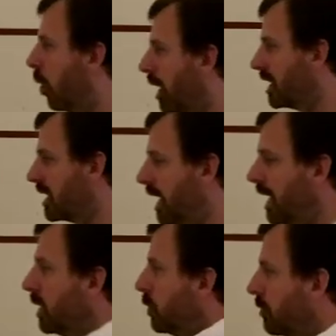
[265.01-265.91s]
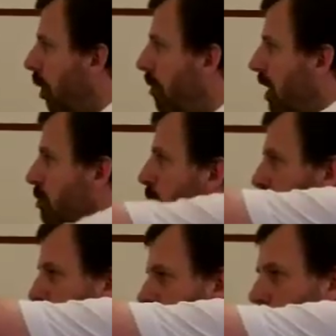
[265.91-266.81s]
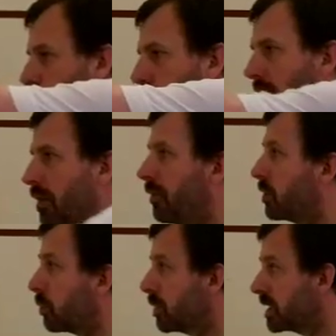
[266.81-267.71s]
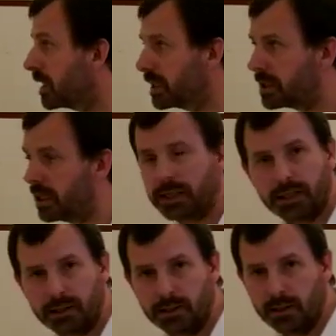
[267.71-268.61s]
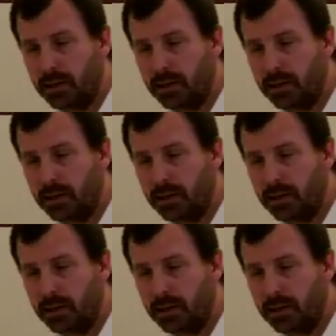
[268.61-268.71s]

When it's here, you've got much more strength to resist it.